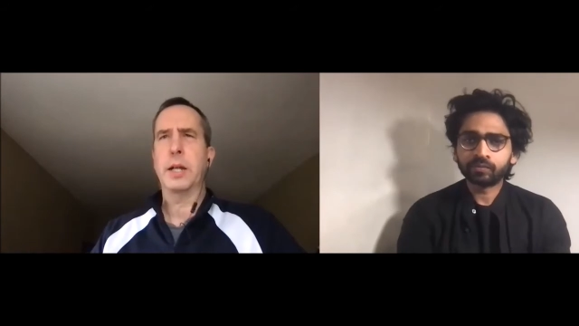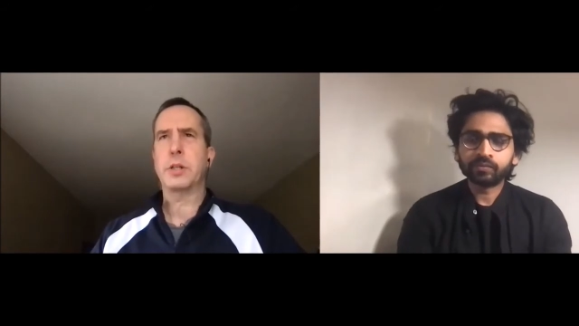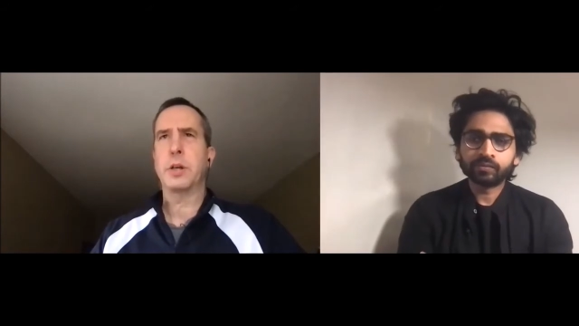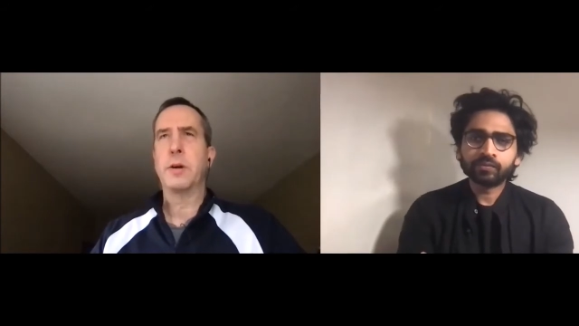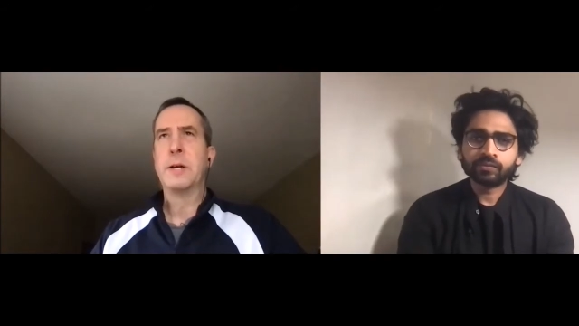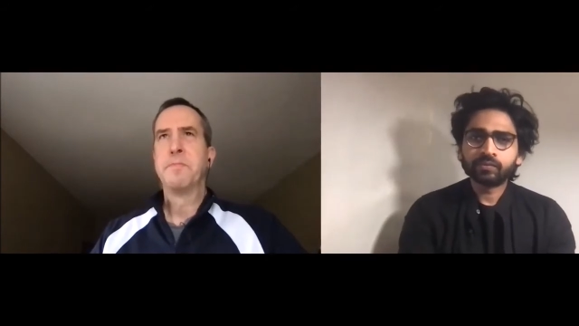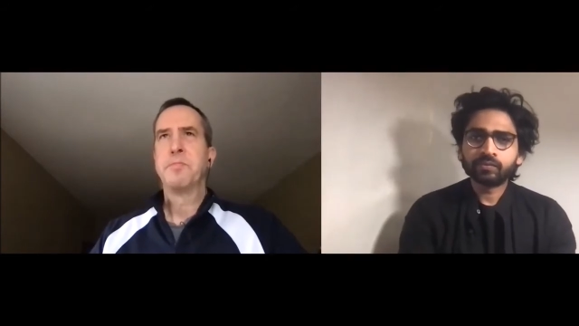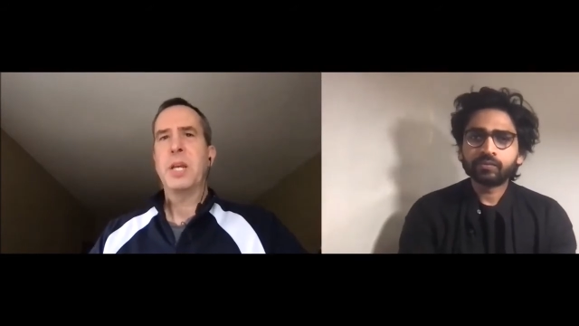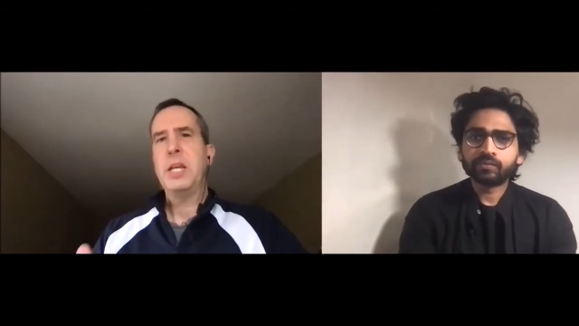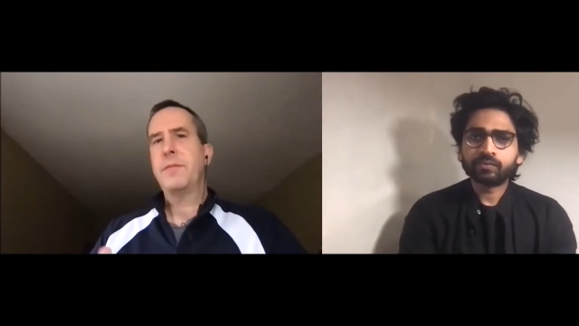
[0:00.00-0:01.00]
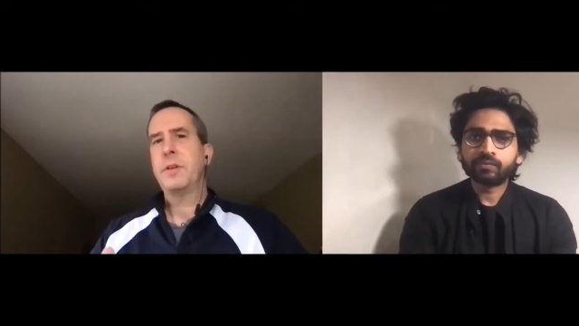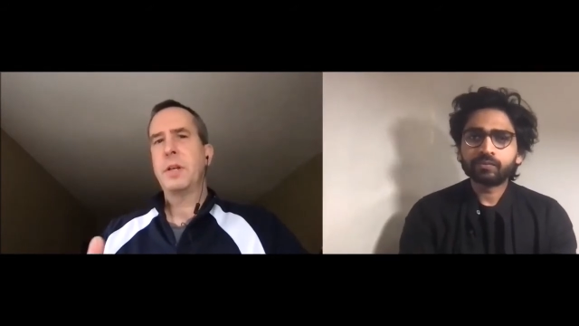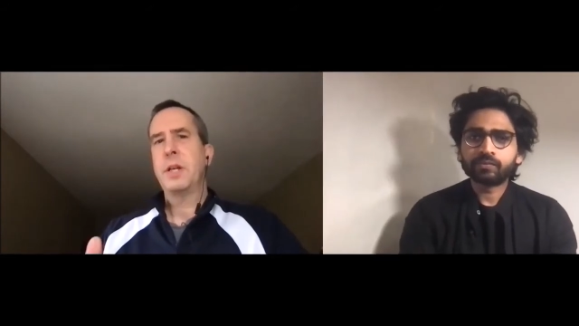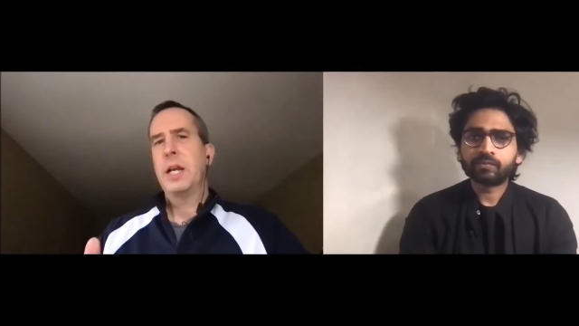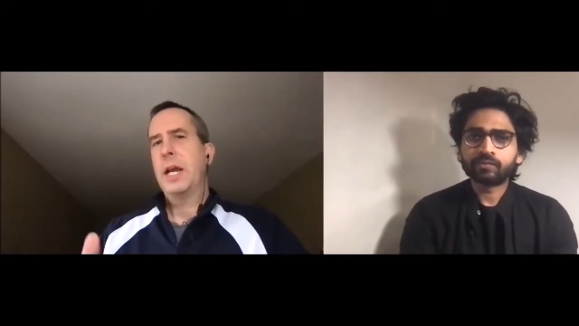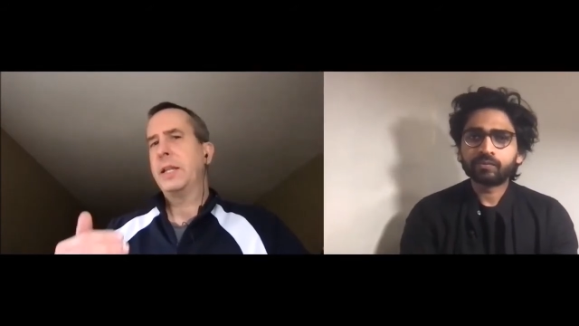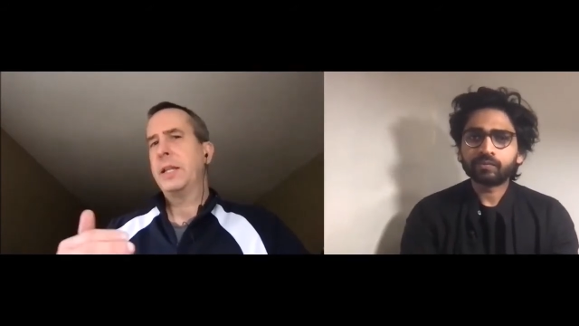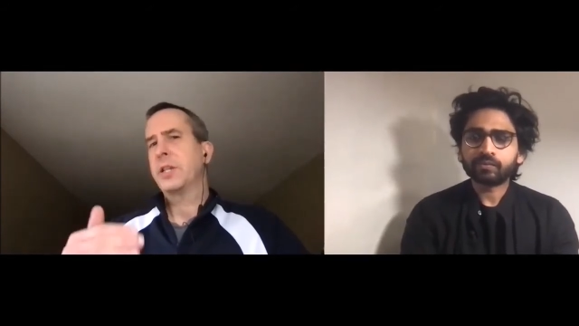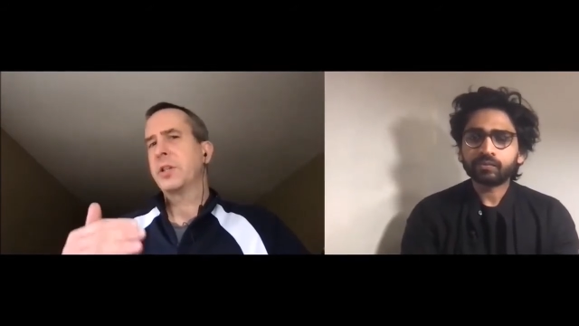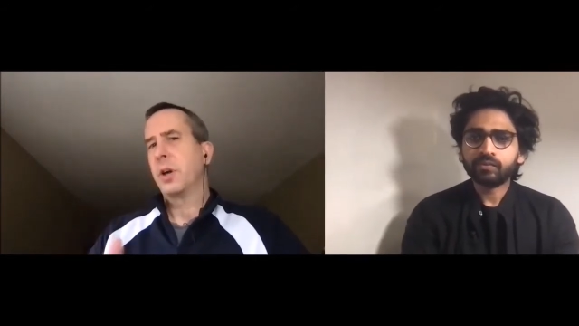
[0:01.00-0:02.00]
Speaker 1: So even at
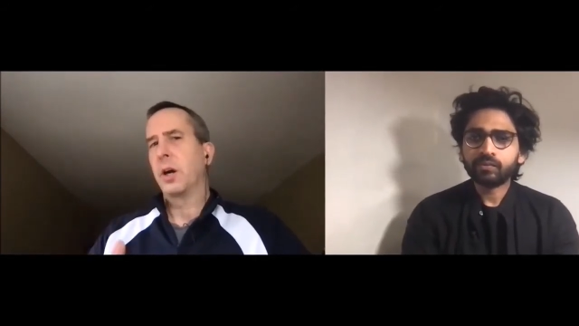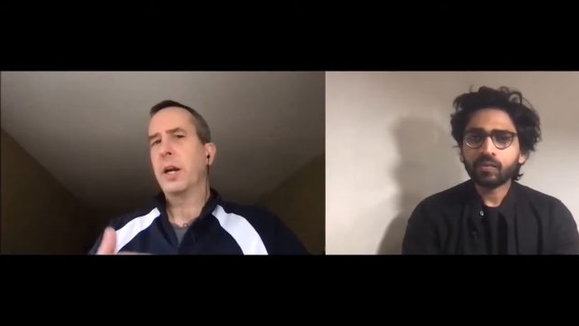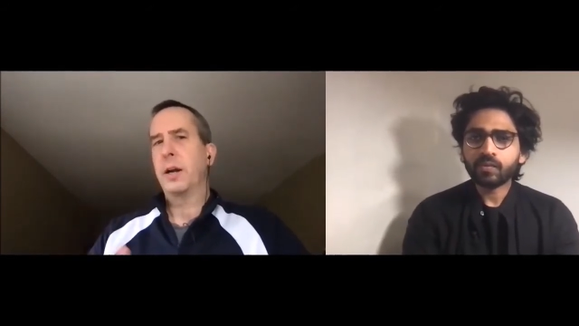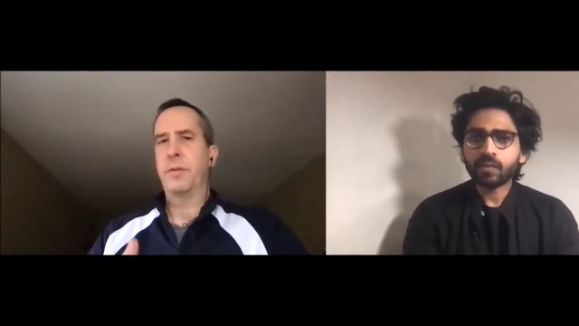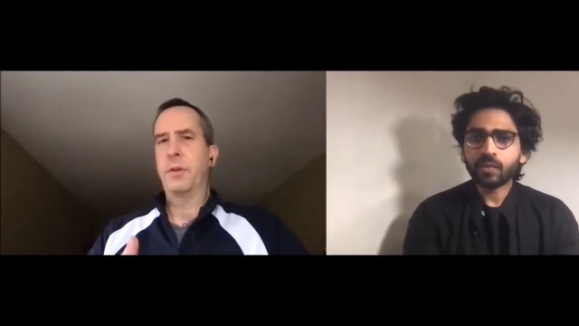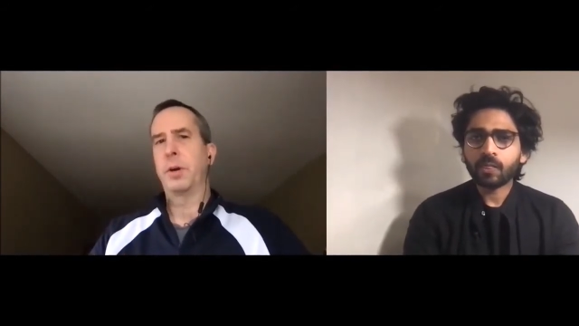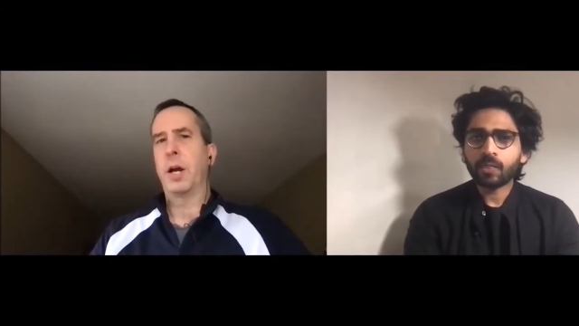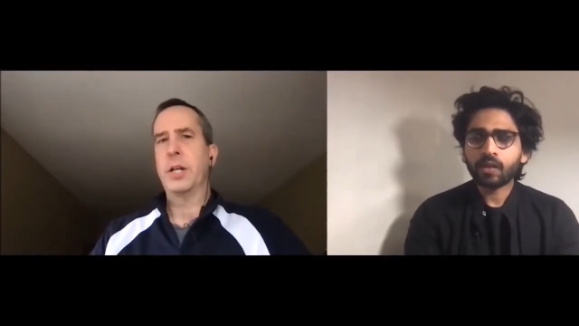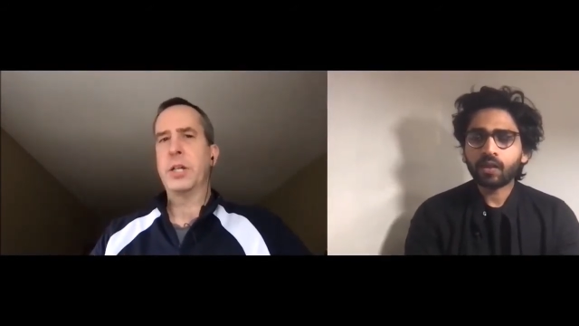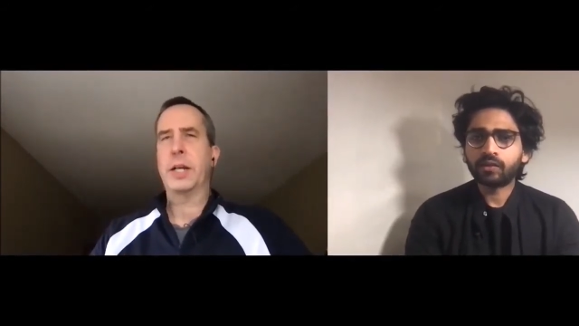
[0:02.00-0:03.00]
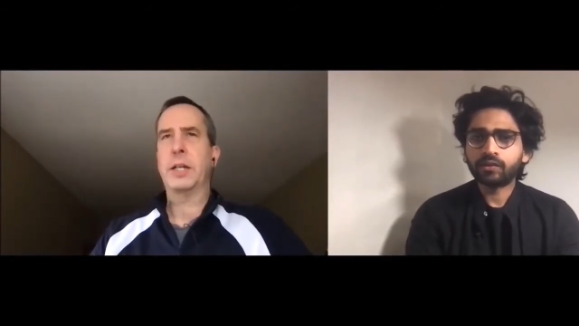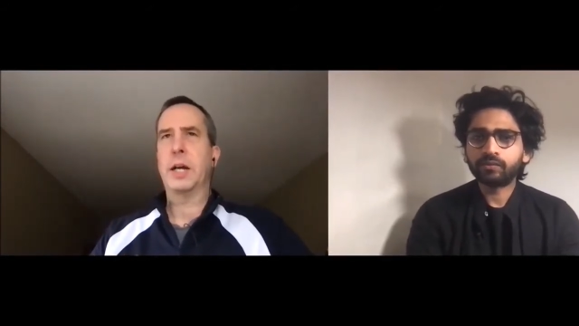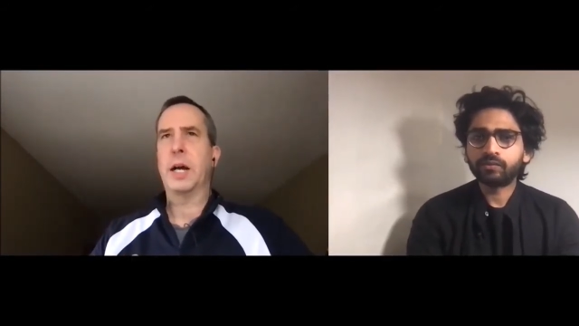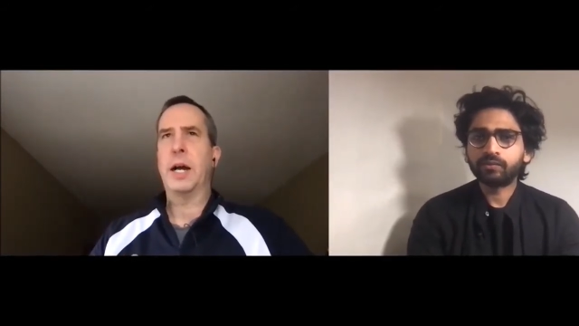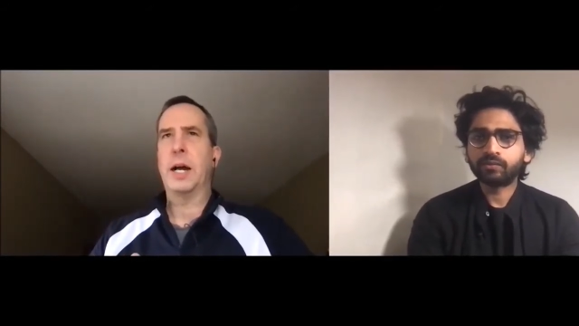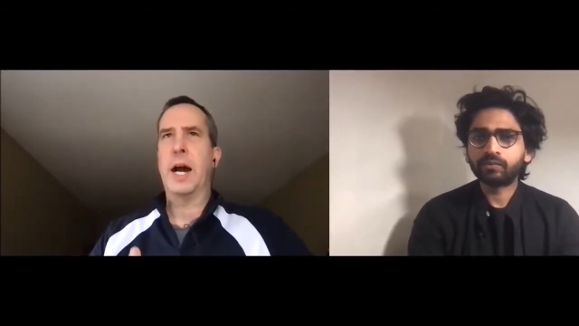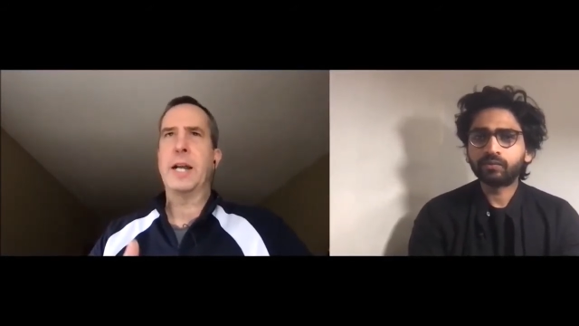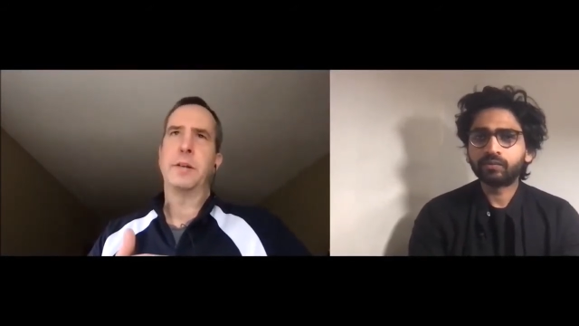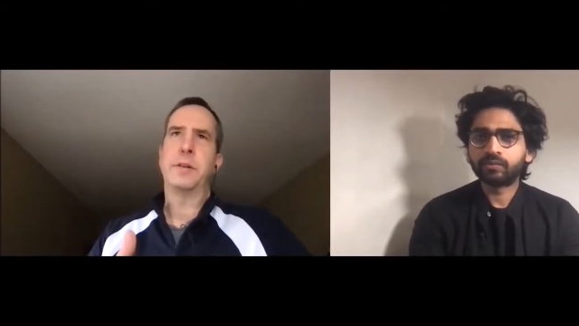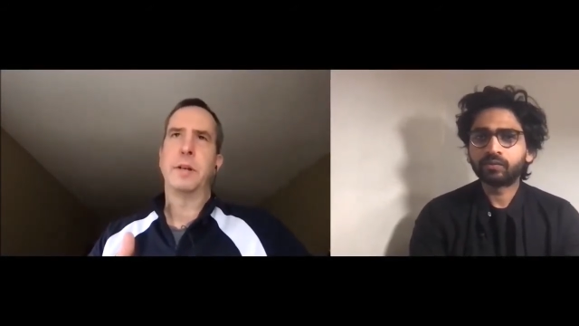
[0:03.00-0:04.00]
the start of the project, I, I